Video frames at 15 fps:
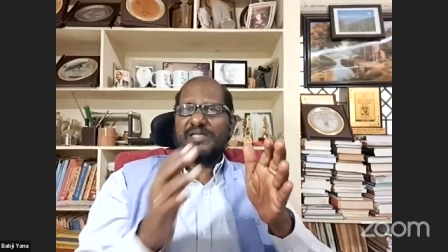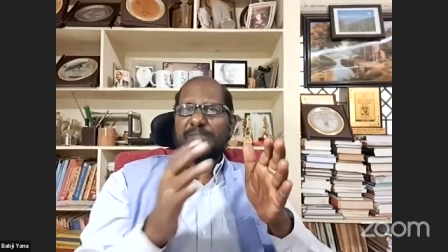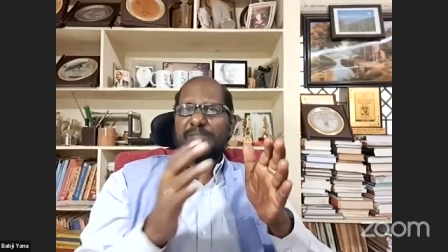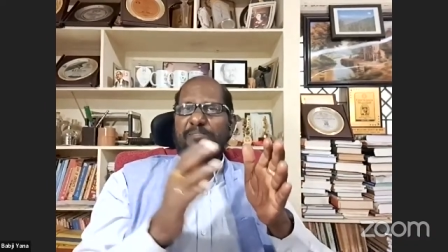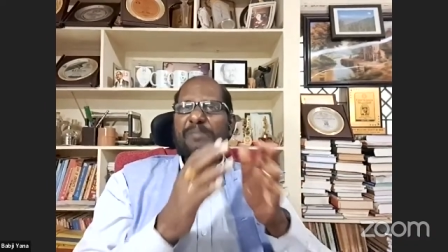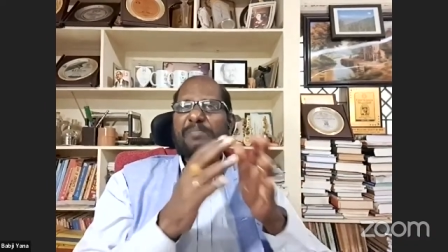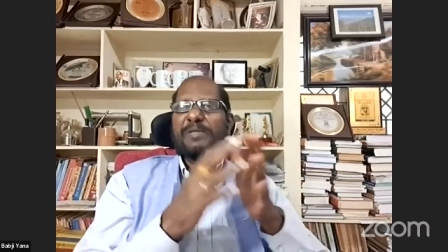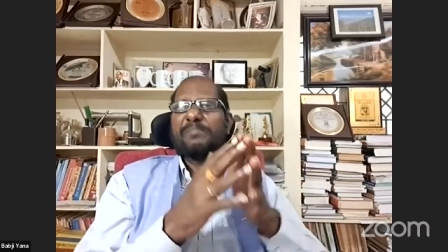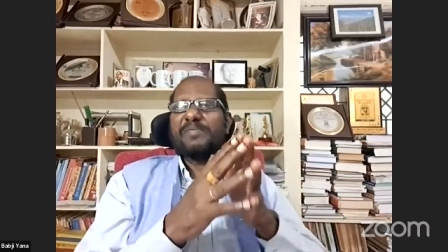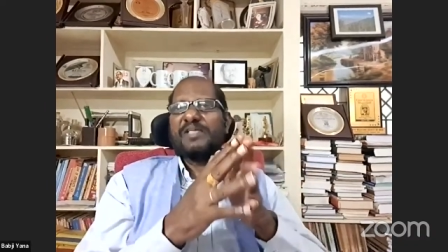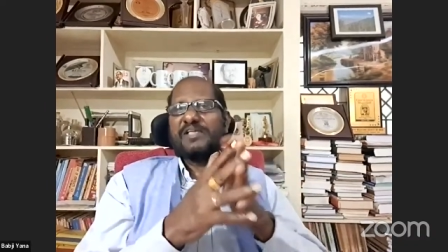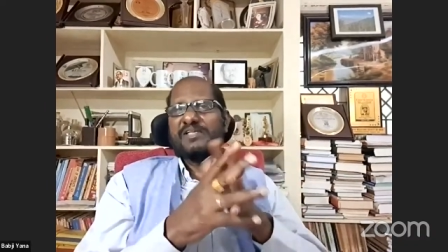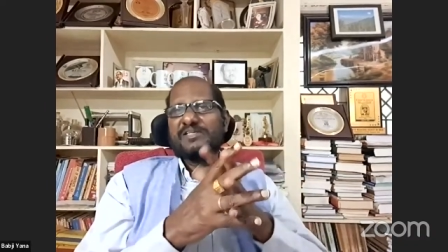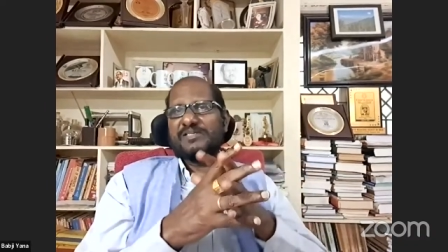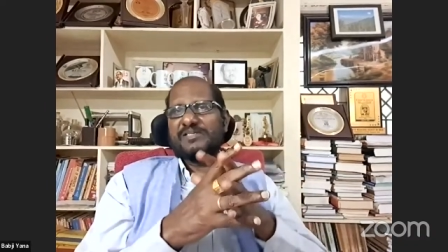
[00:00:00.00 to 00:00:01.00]
a
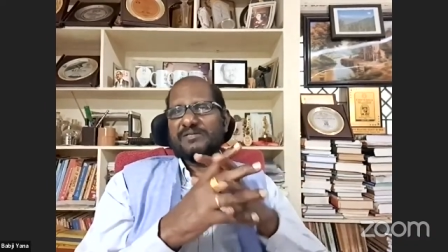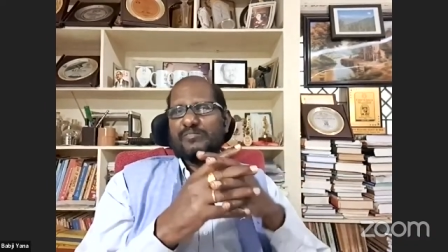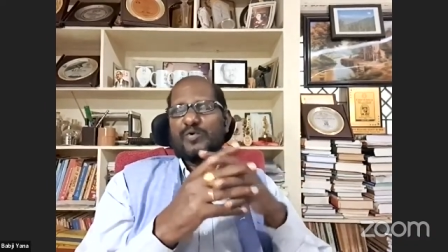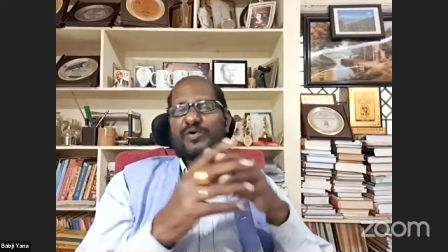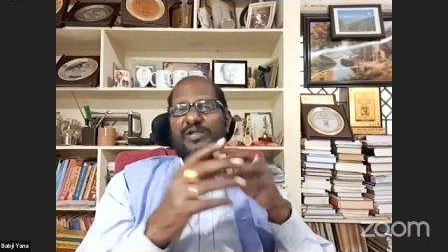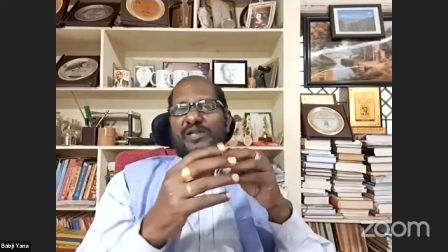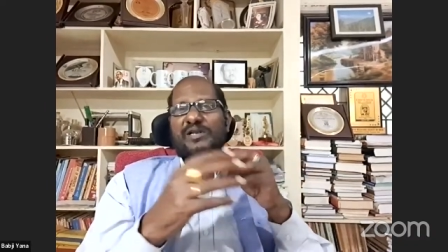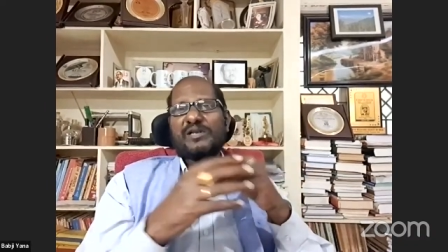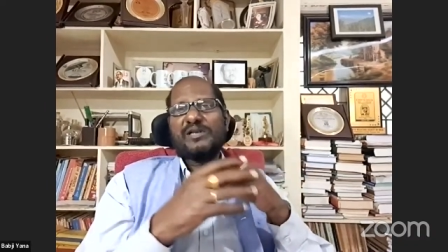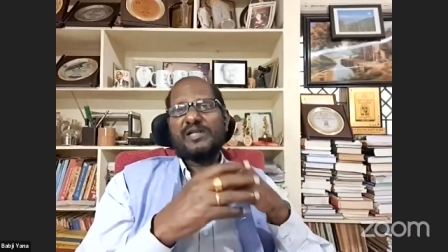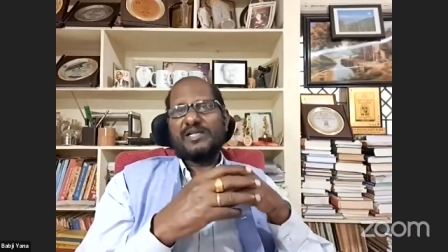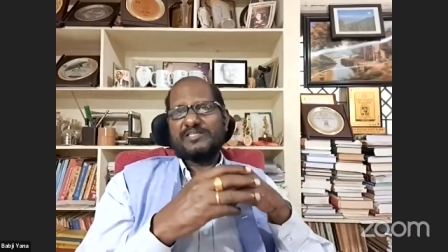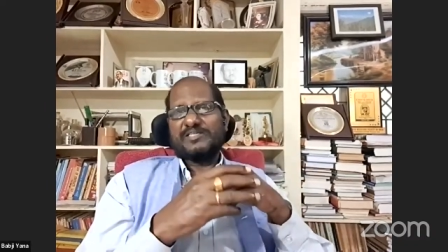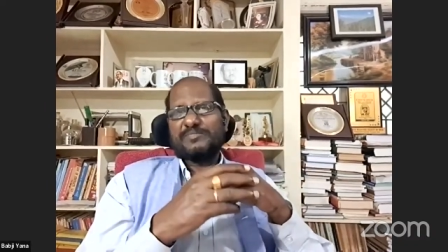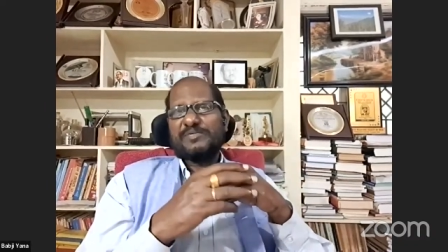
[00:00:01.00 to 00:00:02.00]
PPP model
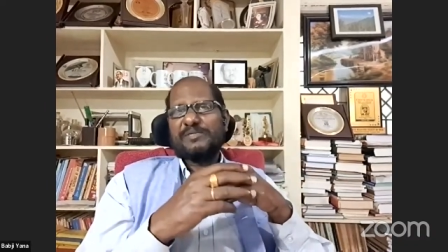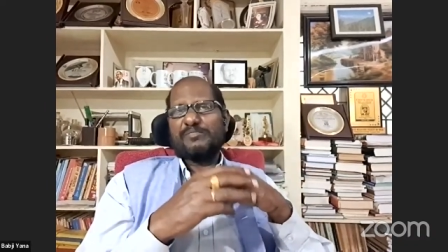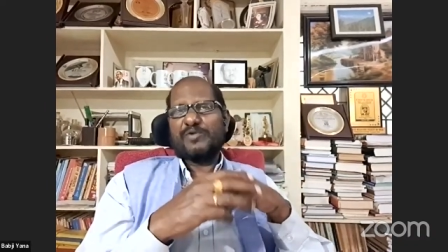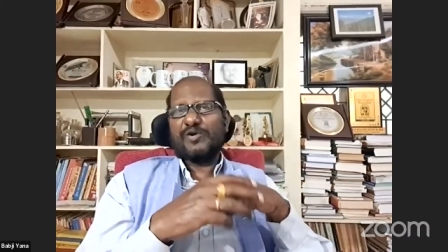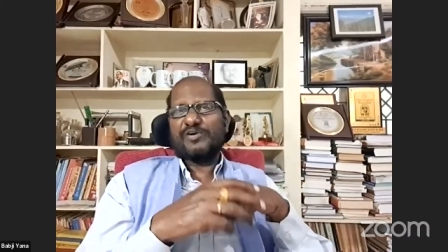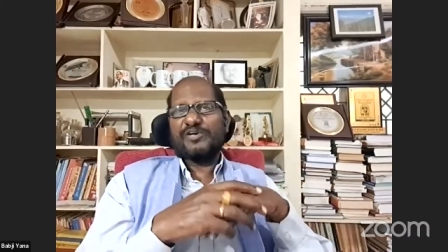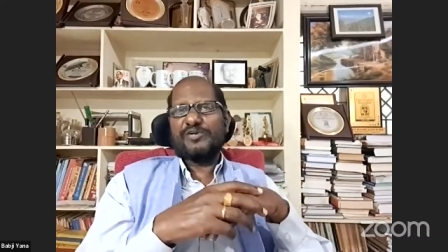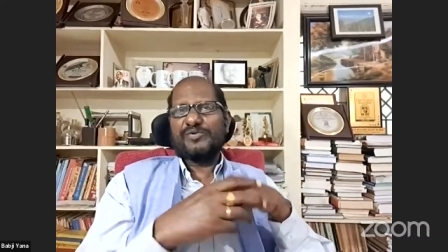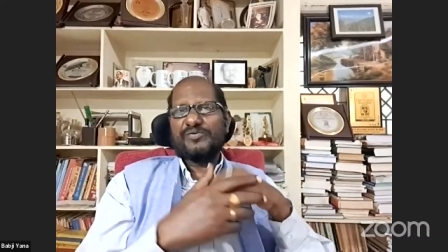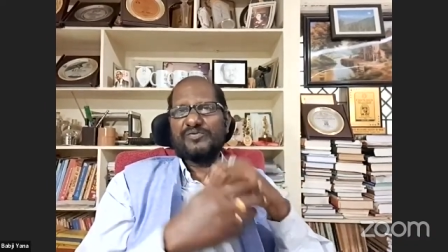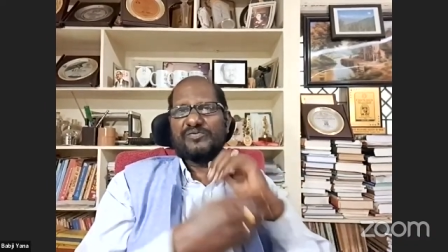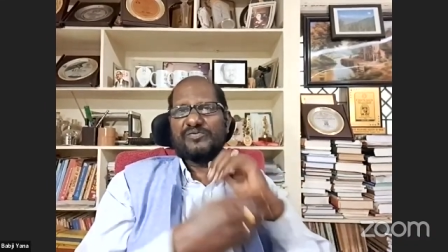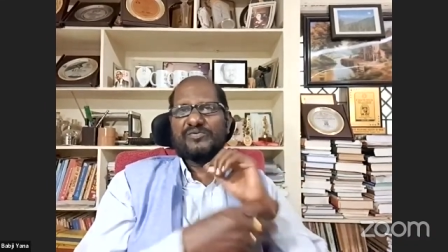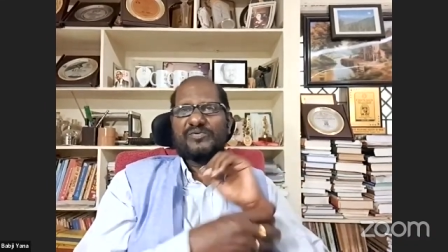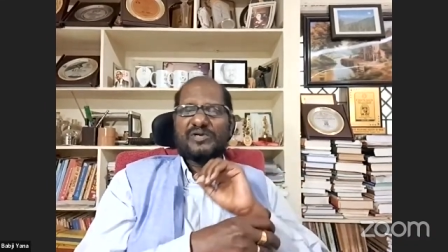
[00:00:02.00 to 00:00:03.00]
has been brought
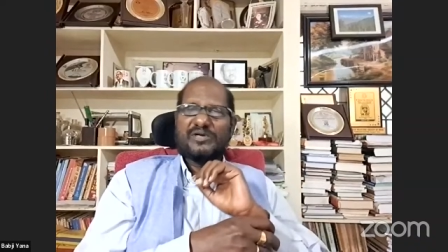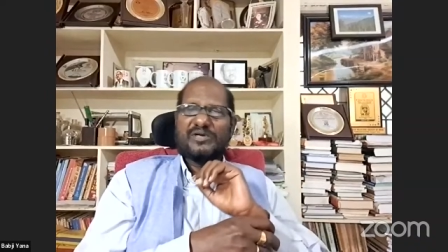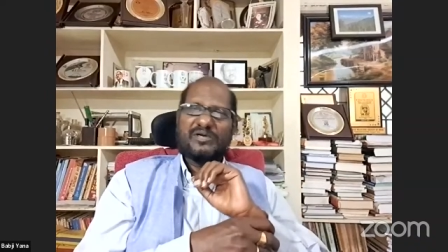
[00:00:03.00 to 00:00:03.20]
into